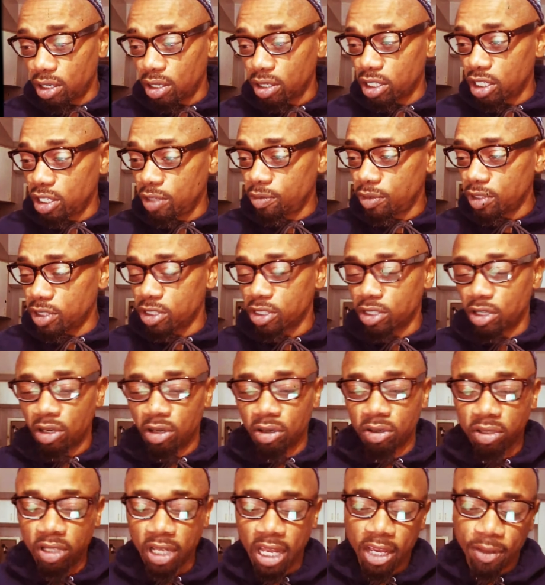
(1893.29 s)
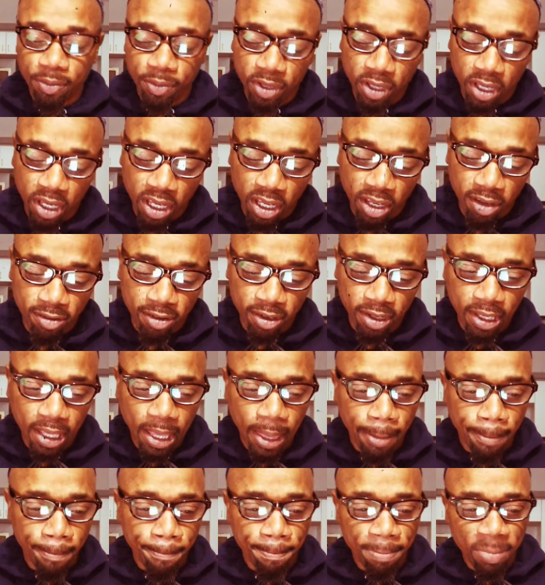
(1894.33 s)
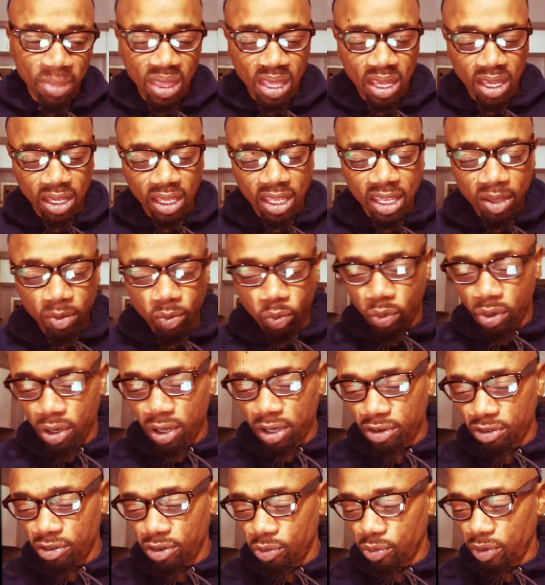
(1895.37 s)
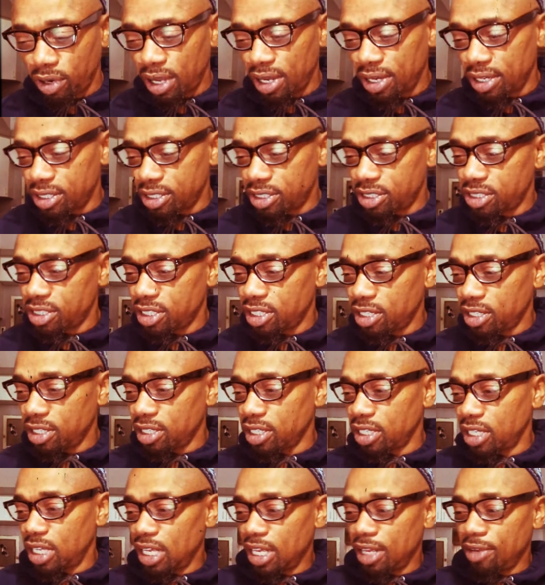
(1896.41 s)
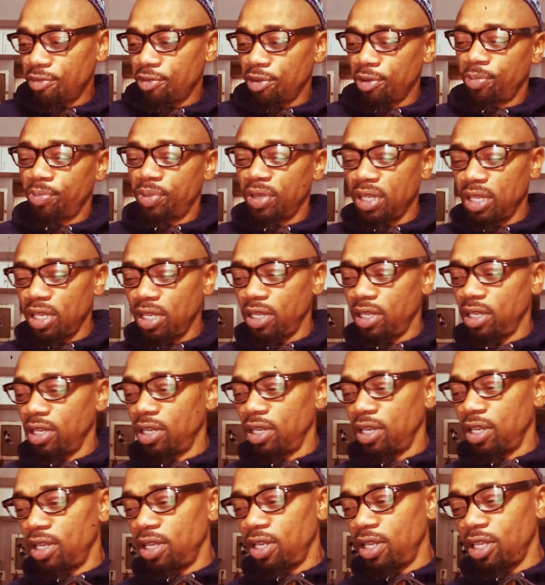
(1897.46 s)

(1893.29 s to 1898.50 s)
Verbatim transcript: Y'all keep this cult-like behavior and keep wondering why this shit keep repeating.